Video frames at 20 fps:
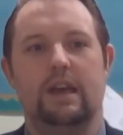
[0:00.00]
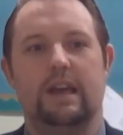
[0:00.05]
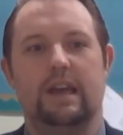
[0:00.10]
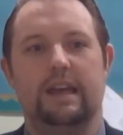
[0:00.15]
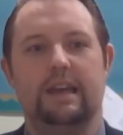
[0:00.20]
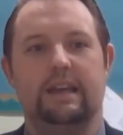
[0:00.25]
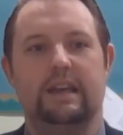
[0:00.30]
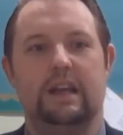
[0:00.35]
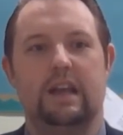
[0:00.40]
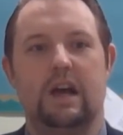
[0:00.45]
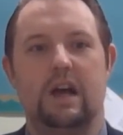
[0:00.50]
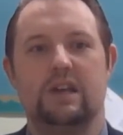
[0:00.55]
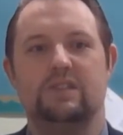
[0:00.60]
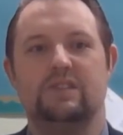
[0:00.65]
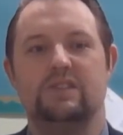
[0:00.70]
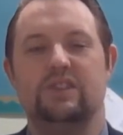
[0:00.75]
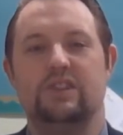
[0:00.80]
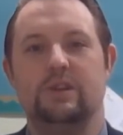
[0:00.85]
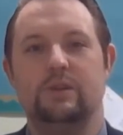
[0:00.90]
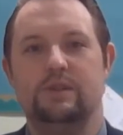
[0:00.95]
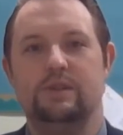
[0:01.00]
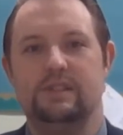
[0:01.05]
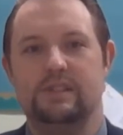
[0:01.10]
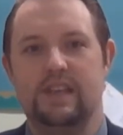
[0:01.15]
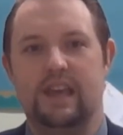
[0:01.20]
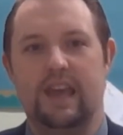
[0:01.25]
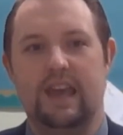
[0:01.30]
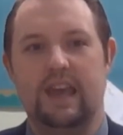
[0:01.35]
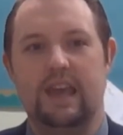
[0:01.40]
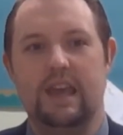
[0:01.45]
In class
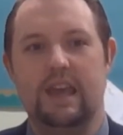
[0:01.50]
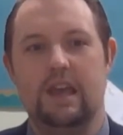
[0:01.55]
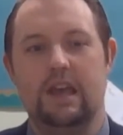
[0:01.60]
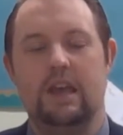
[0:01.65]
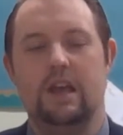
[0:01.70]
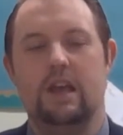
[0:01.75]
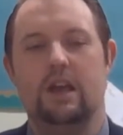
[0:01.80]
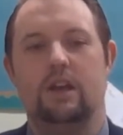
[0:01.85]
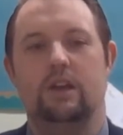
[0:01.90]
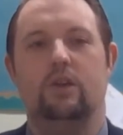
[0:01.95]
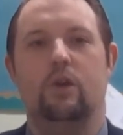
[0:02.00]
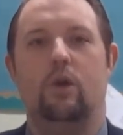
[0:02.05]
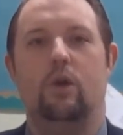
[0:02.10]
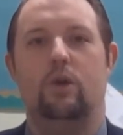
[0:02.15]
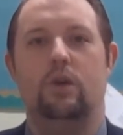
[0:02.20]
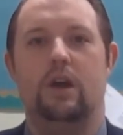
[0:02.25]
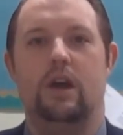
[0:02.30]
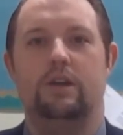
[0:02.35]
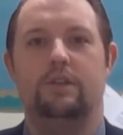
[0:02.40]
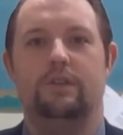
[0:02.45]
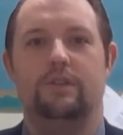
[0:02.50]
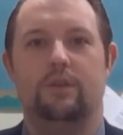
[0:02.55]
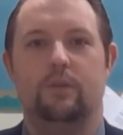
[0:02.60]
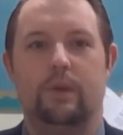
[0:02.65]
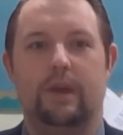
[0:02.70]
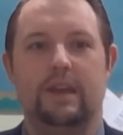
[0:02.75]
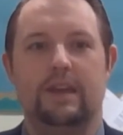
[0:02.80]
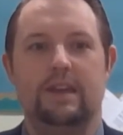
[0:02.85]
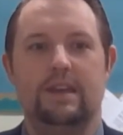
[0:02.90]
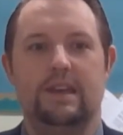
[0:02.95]
2C, your learner of the
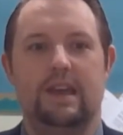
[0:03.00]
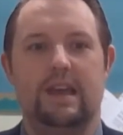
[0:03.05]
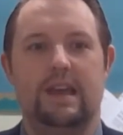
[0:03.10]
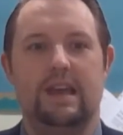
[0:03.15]
week